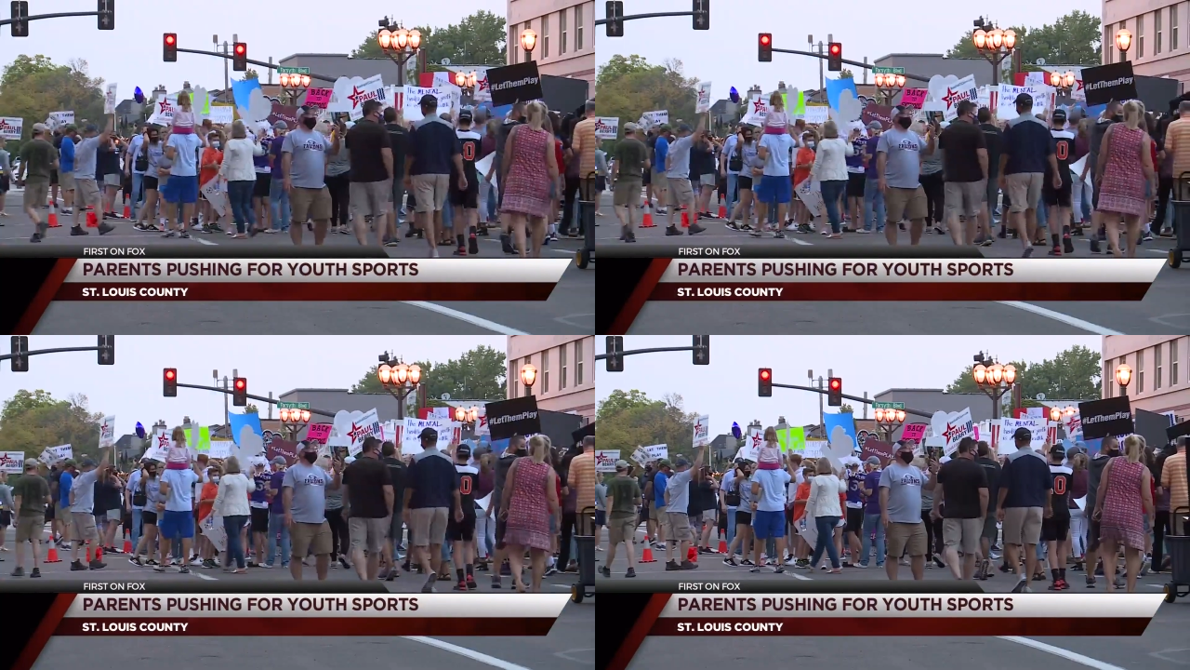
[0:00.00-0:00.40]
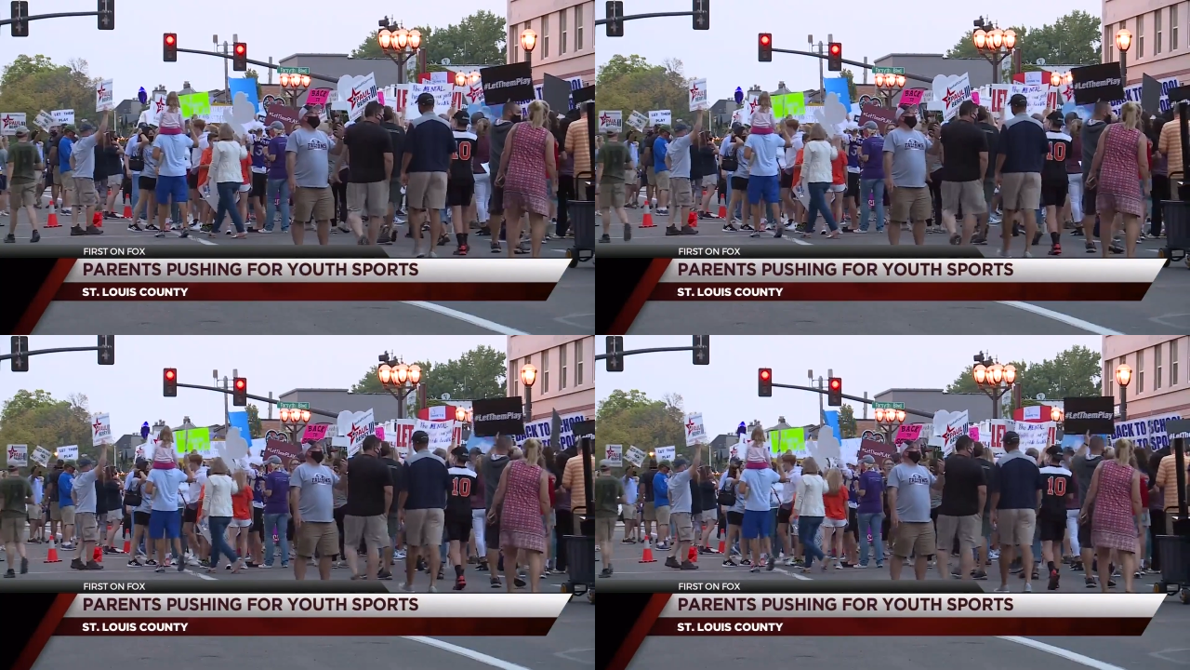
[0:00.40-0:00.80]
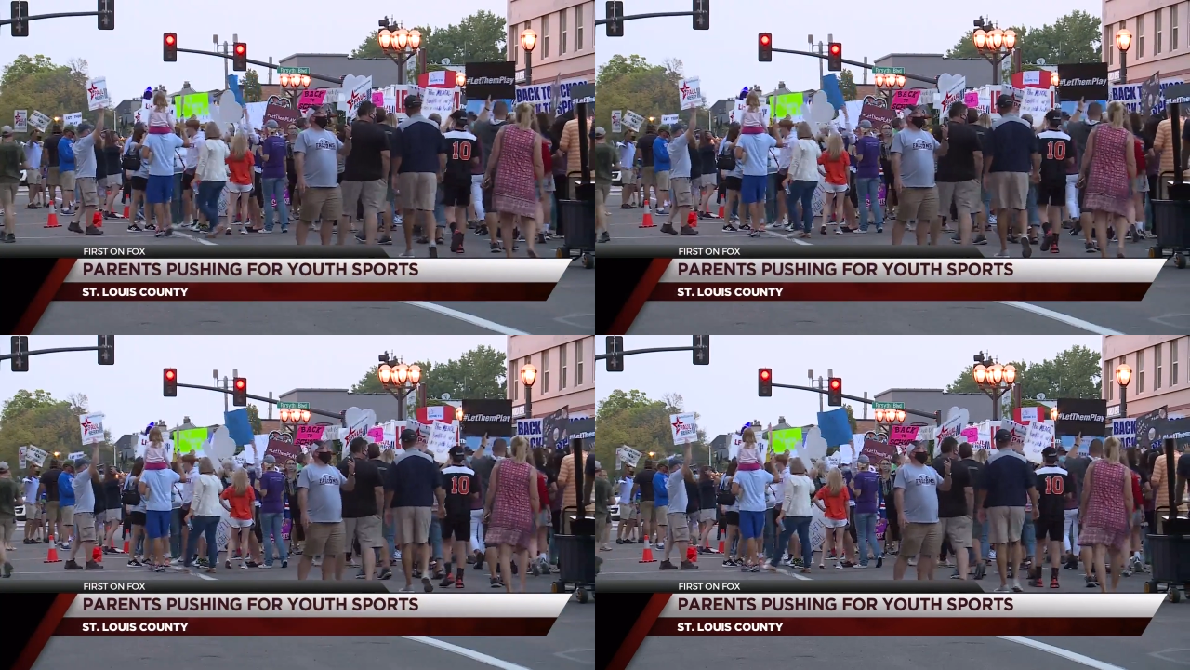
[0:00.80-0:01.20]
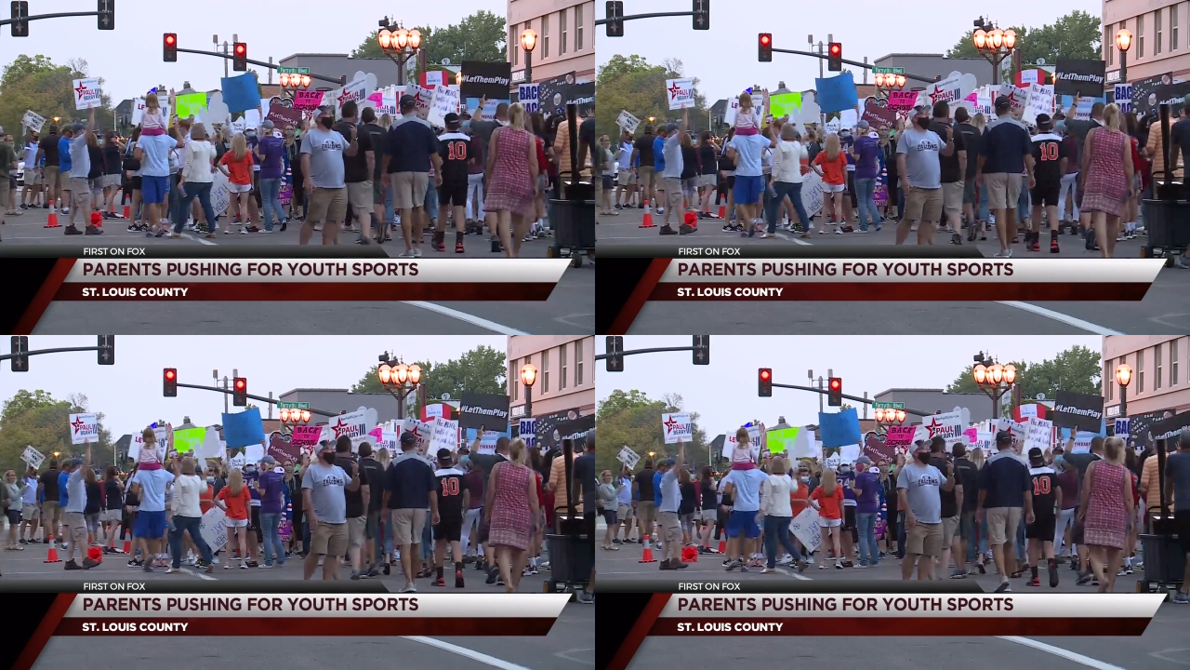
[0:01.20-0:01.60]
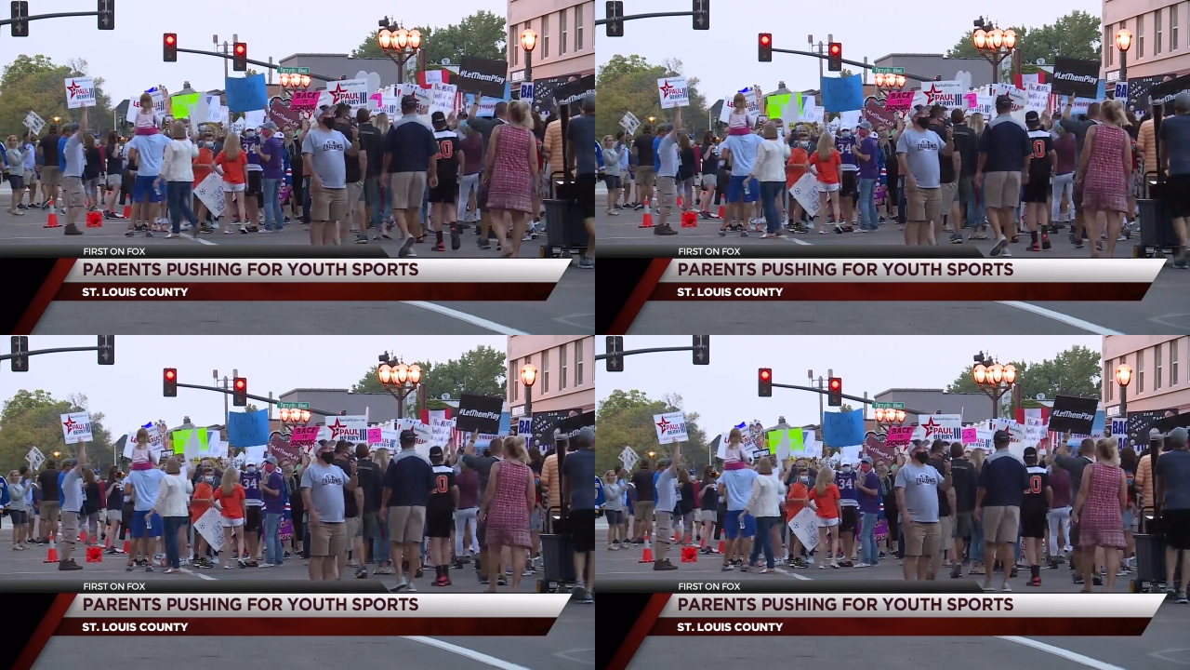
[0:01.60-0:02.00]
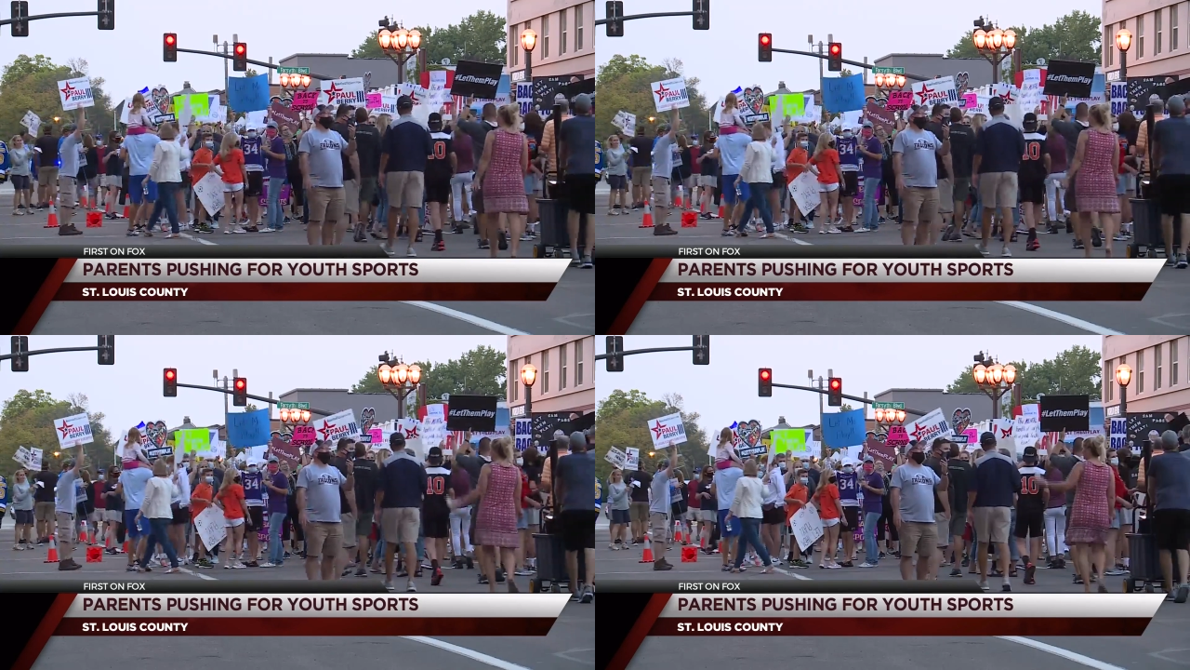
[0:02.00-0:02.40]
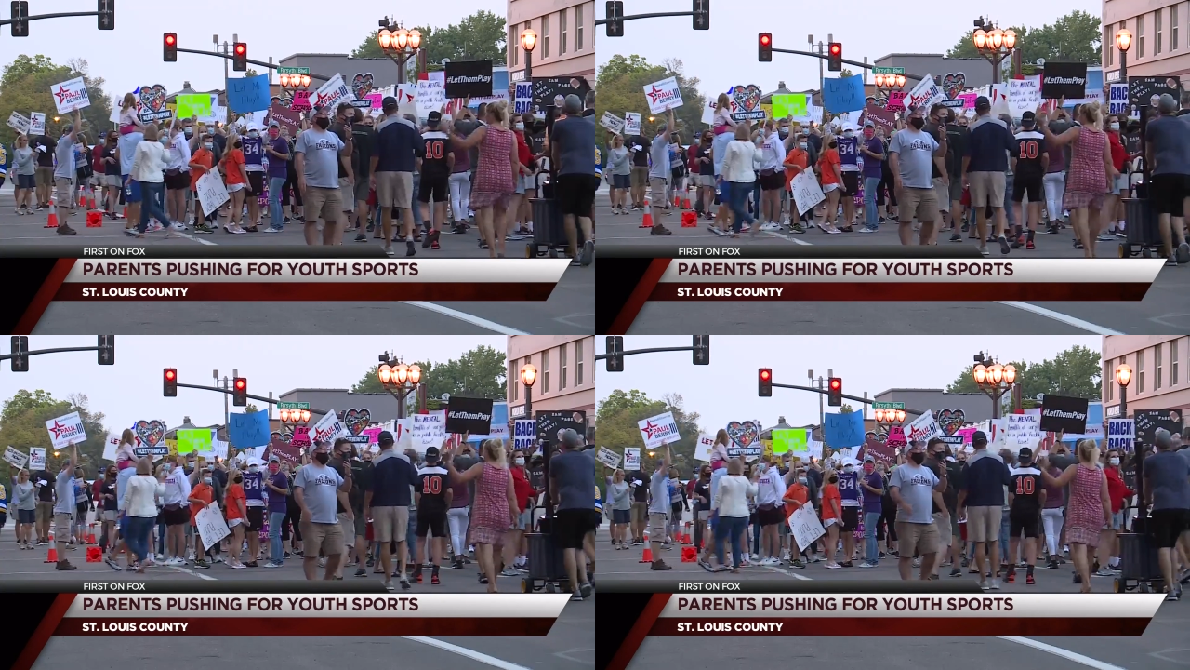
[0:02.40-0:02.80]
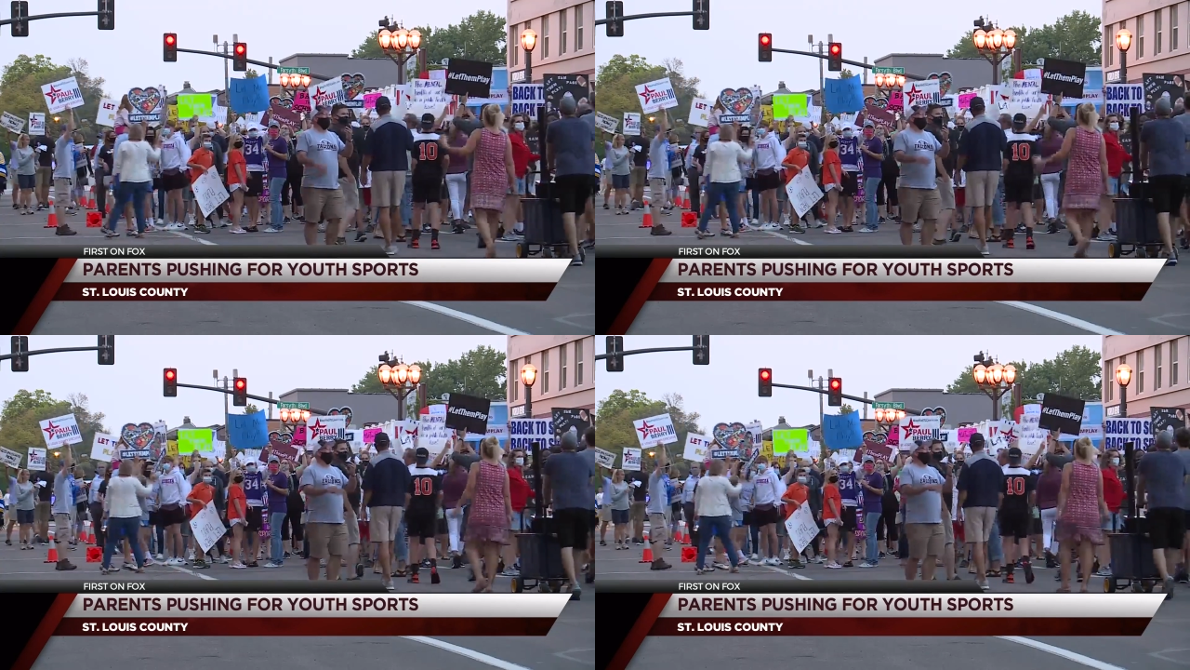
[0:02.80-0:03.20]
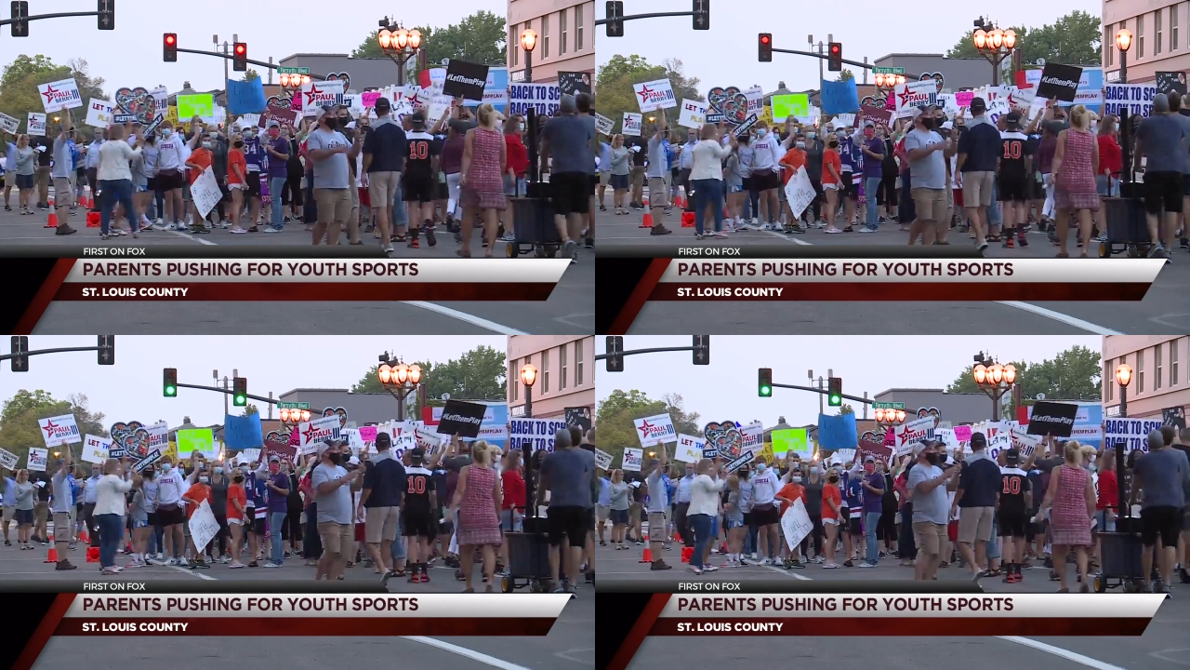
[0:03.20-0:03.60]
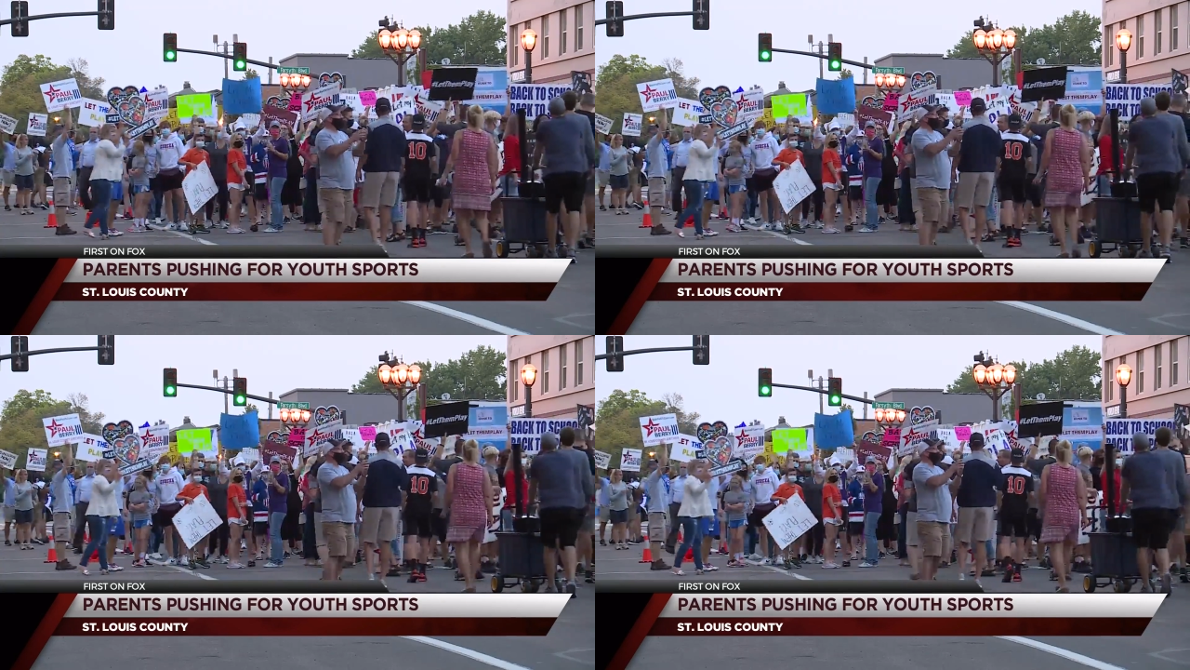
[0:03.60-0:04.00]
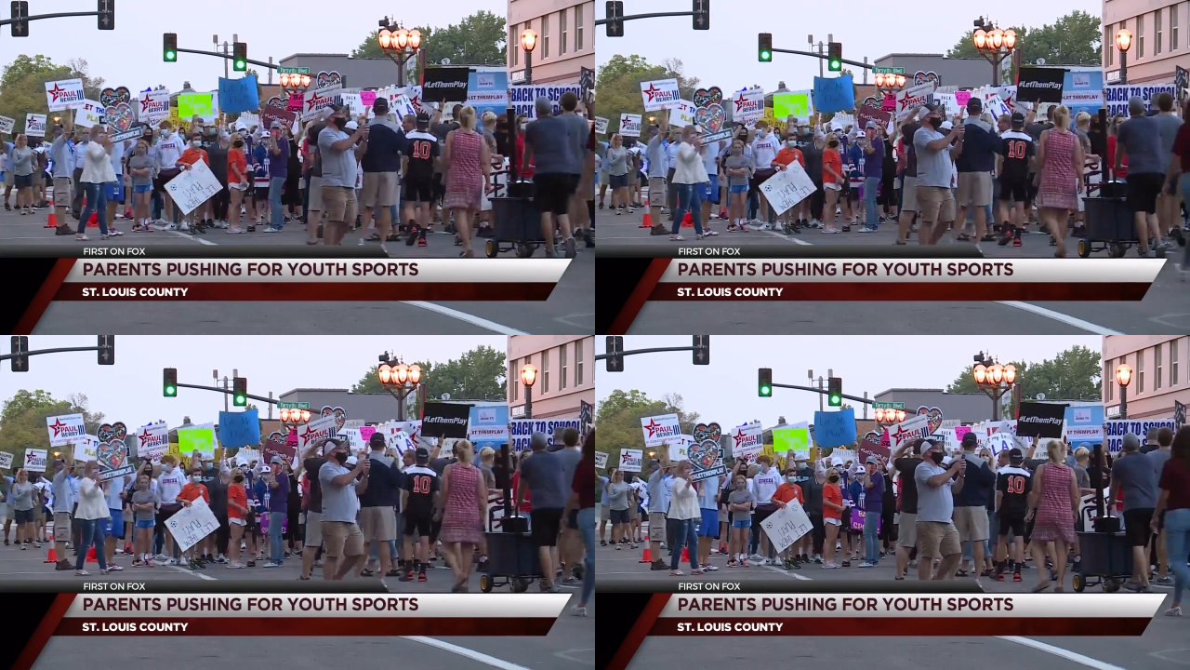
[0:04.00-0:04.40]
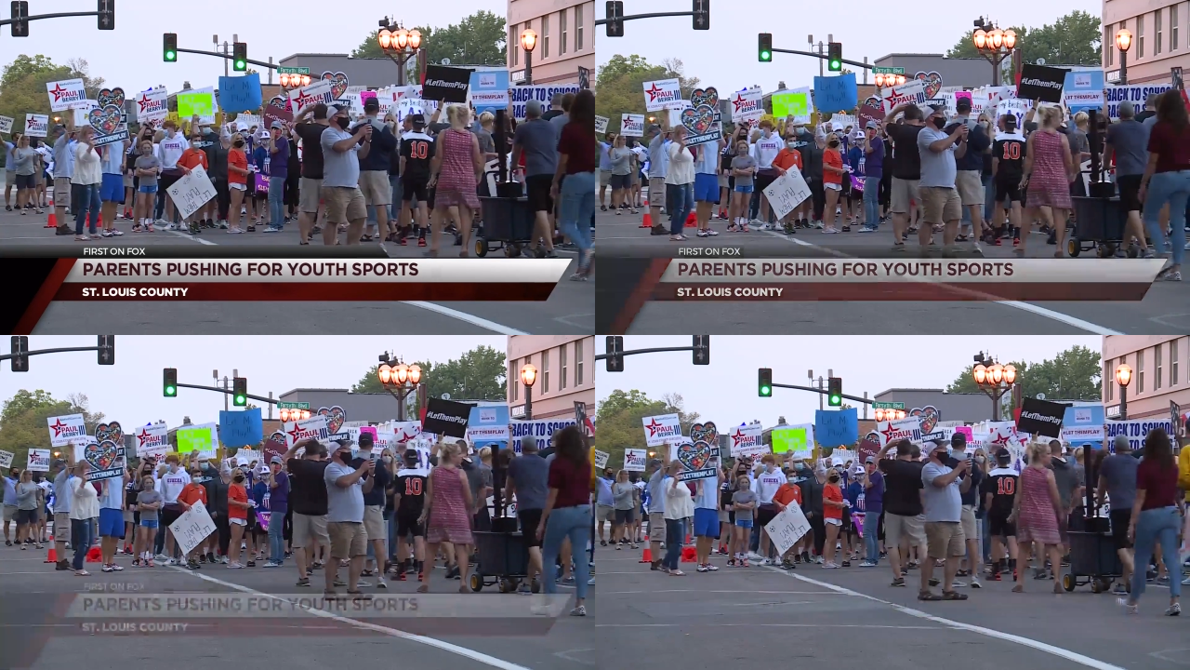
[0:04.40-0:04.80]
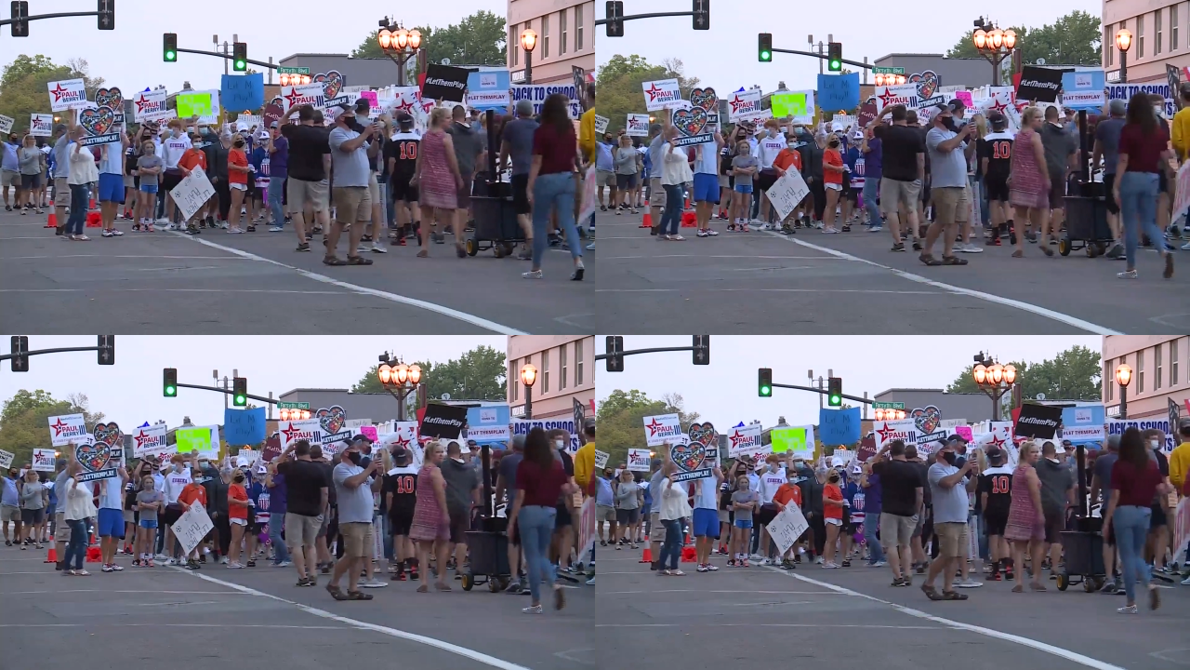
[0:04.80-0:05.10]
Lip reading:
No face is visible, so there are no lips to read.